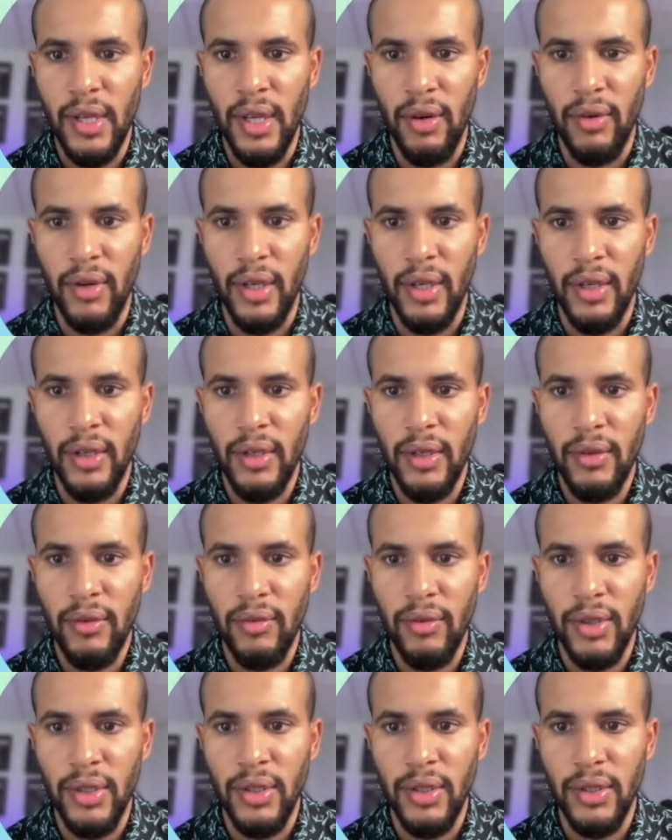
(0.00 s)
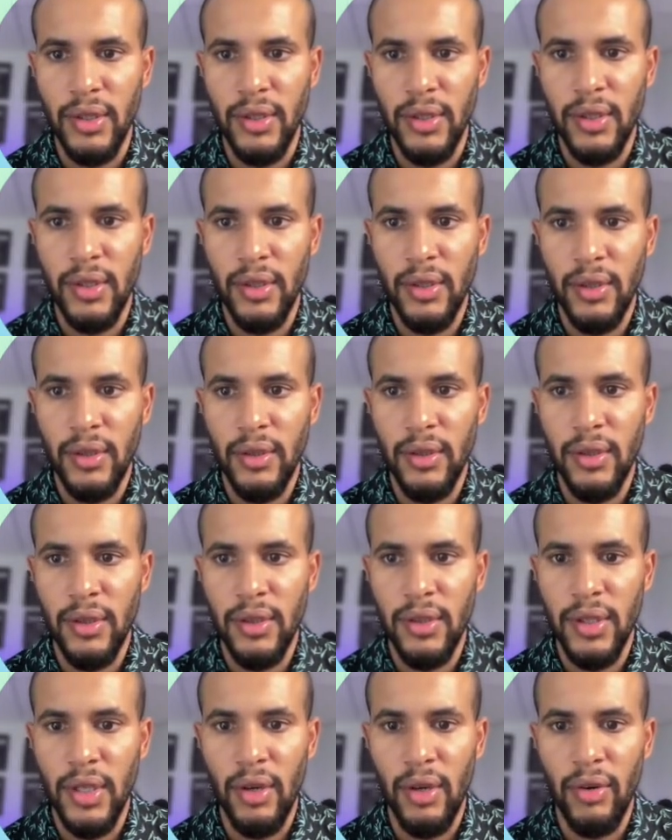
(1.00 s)
area, which is
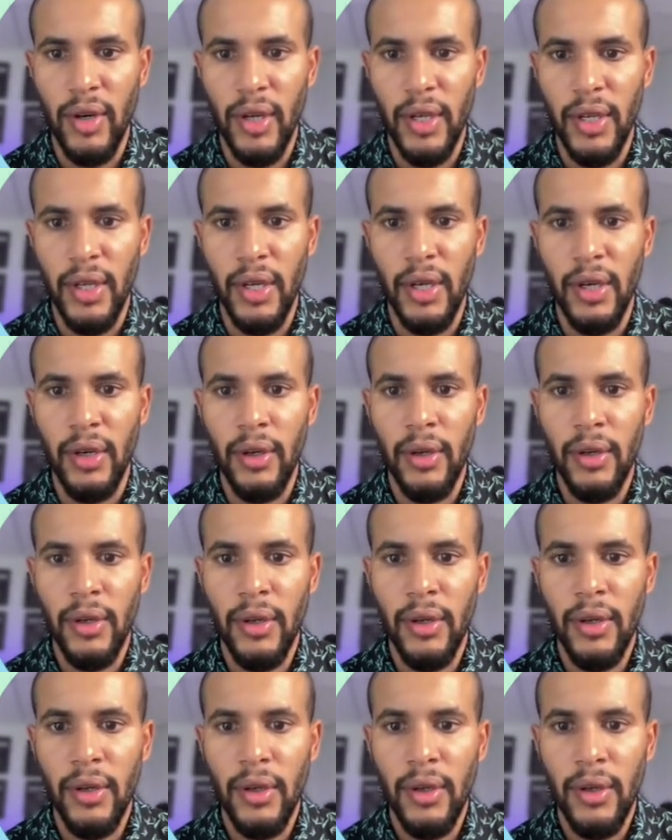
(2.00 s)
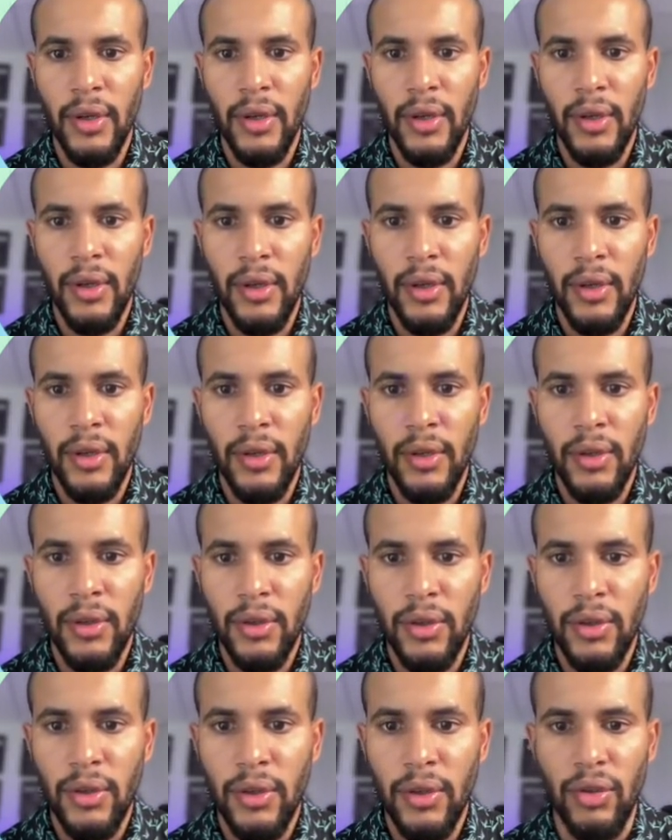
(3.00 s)
this area here.
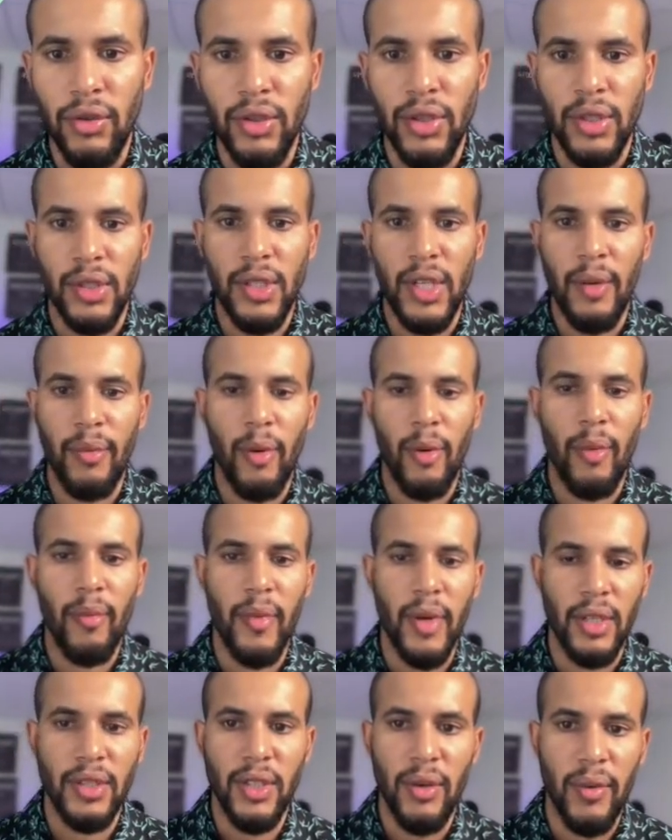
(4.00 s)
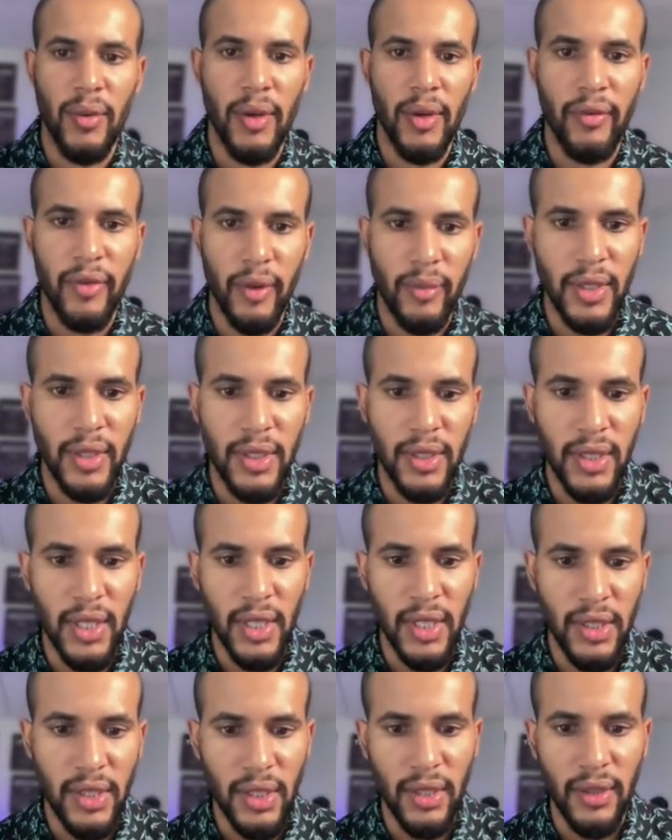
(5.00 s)
So you're just a couple minutes away from the
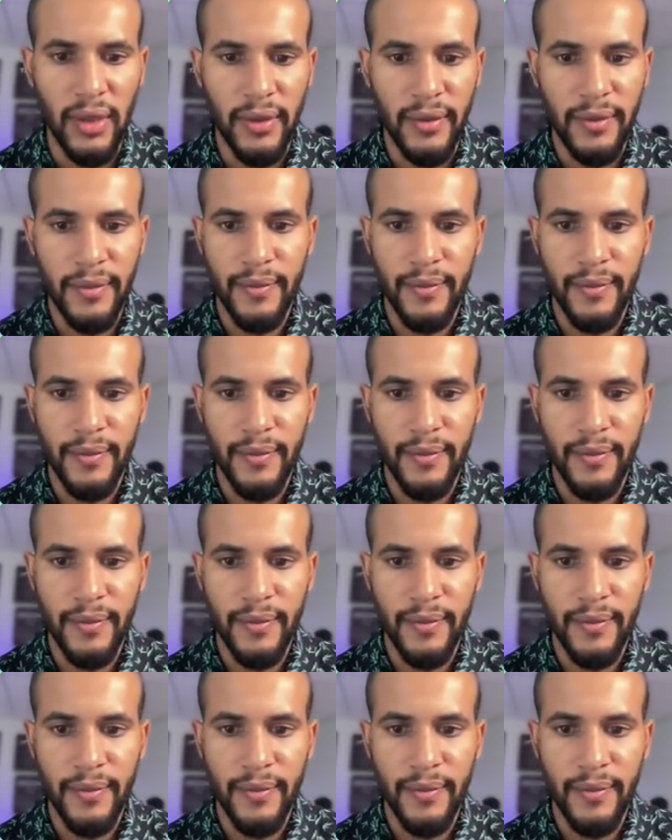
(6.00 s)
station.